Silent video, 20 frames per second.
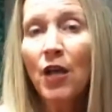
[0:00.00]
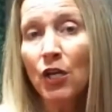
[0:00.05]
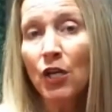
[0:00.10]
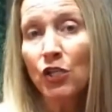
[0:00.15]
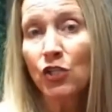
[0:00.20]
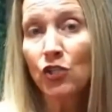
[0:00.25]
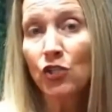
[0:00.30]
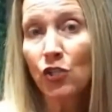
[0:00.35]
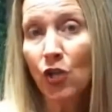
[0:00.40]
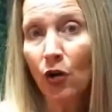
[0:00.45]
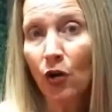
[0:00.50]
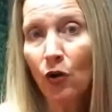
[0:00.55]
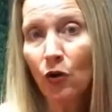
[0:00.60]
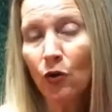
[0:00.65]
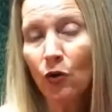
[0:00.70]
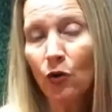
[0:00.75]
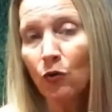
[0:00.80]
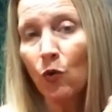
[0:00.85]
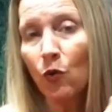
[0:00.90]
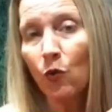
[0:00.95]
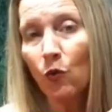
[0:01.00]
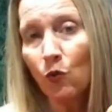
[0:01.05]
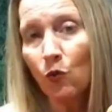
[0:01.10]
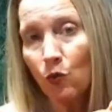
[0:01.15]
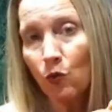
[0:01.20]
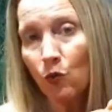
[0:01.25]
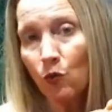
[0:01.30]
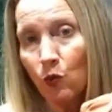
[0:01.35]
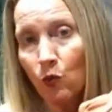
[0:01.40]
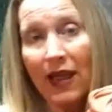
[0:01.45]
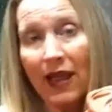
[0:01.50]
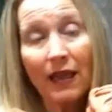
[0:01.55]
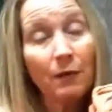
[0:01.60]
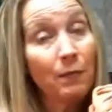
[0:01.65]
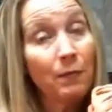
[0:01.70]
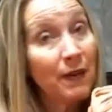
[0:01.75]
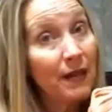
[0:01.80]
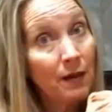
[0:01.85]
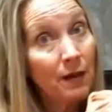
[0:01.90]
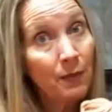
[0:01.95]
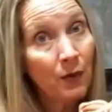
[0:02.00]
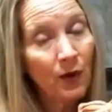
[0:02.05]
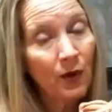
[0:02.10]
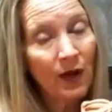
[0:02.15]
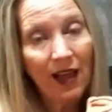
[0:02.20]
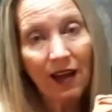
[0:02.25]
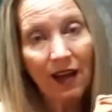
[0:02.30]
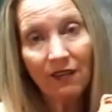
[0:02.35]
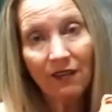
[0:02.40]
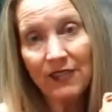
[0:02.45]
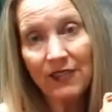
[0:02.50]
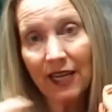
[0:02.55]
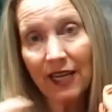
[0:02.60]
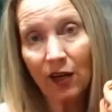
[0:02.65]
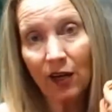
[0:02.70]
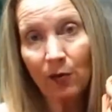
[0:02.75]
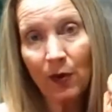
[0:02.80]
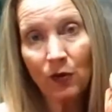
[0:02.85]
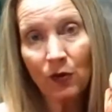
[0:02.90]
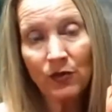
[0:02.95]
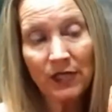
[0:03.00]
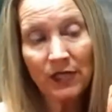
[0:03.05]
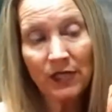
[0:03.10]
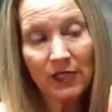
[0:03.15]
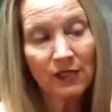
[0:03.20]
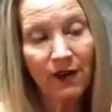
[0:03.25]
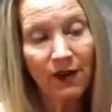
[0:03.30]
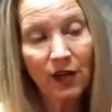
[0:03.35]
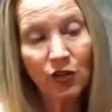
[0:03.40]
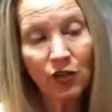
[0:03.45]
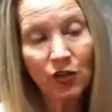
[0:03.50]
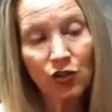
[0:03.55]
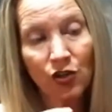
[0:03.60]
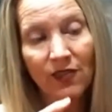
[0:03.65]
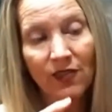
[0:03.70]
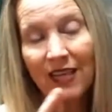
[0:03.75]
So when people have tailbone dysfunction,